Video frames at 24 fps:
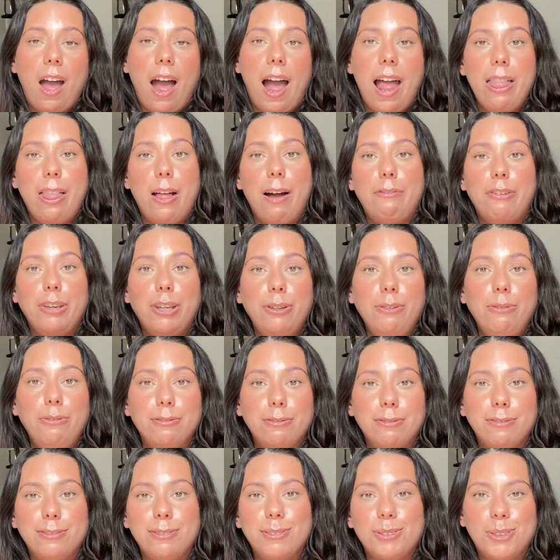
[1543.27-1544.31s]
I love you
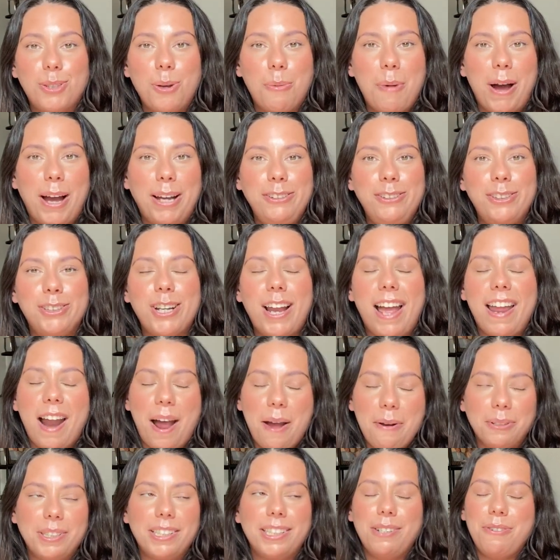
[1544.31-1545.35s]
so much, and
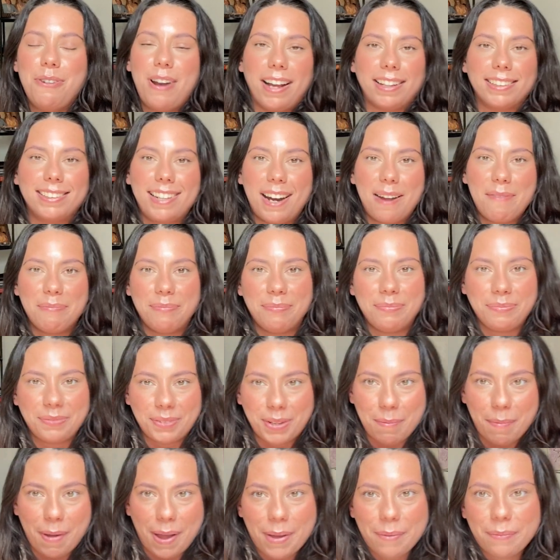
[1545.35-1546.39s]
I will see you next time.
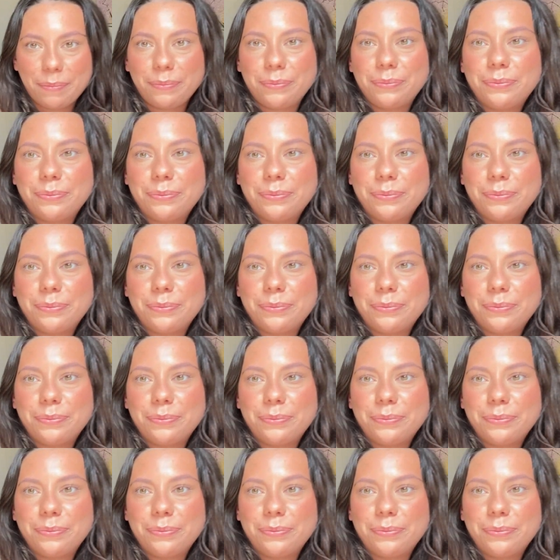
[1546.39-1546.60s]
Goodbye.